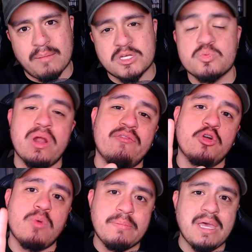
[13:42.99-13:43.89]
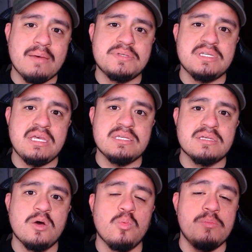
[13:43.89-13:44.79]
because whatever your webcam sees
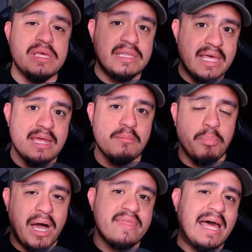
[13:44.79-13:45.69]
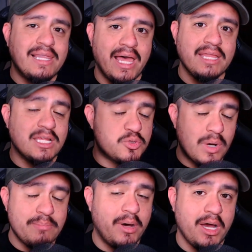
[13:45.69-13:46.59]
will be lit by that light that's
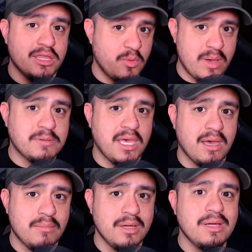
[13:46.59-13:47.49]
right behind the webcam.